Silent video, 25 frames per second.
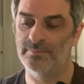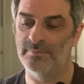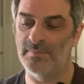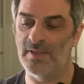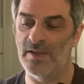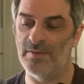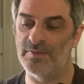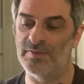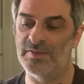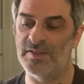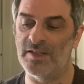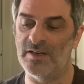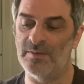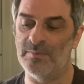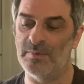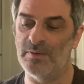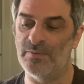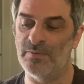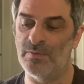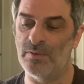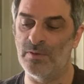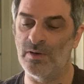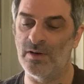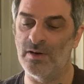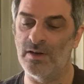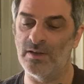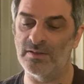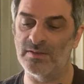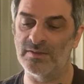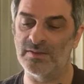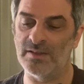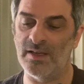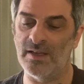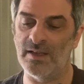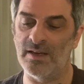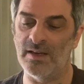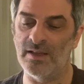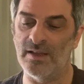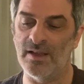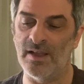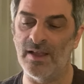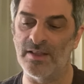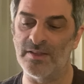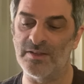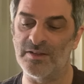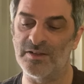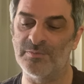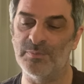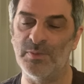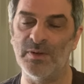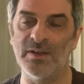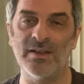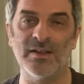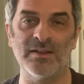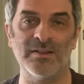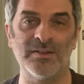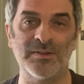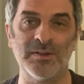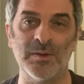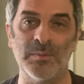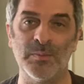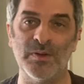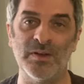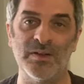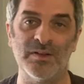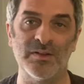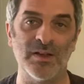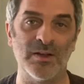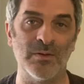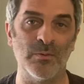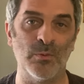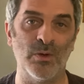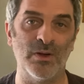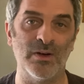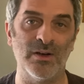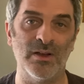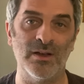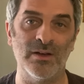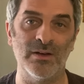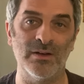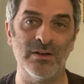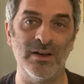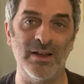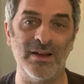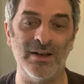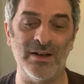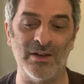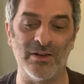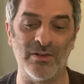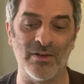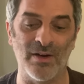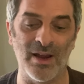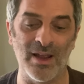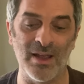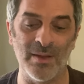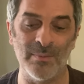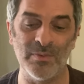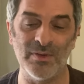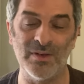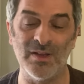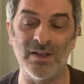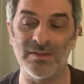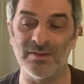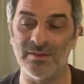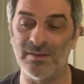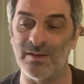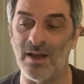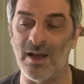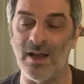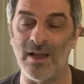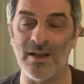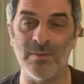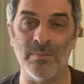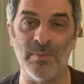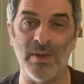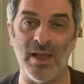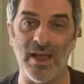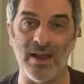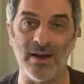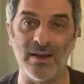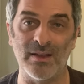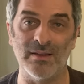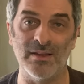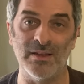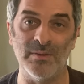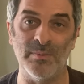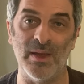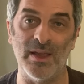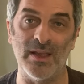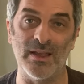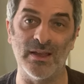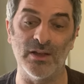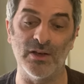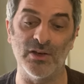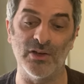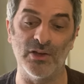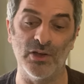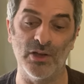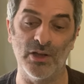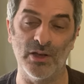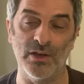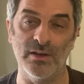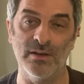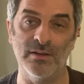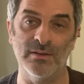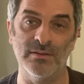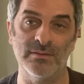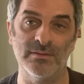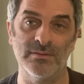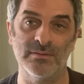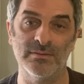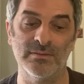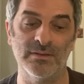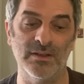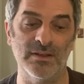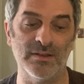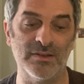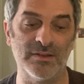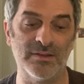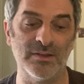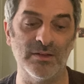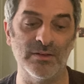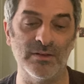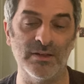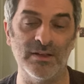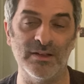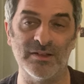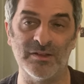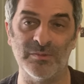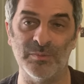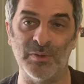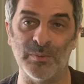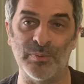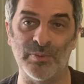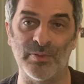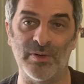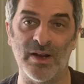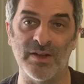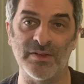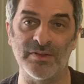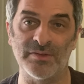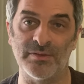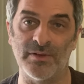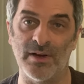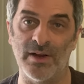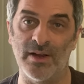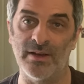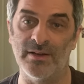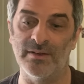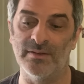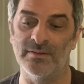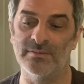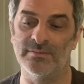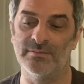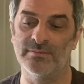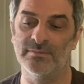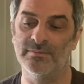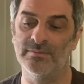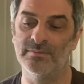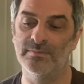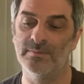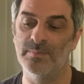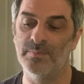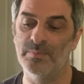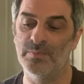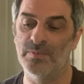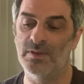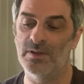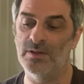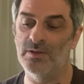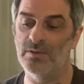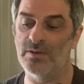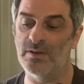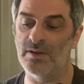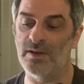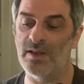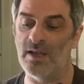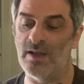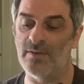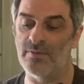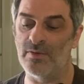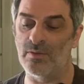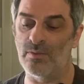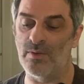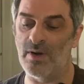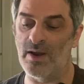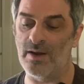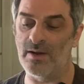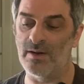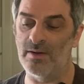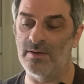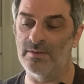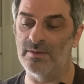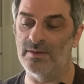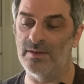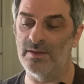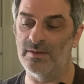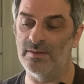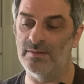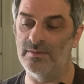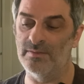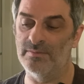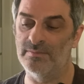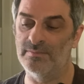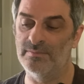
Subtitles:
I've said it before and I'll say it again. Just because something's on 180 gram doesn't automatically make it good. It still needs to be pressed right. You could have a record that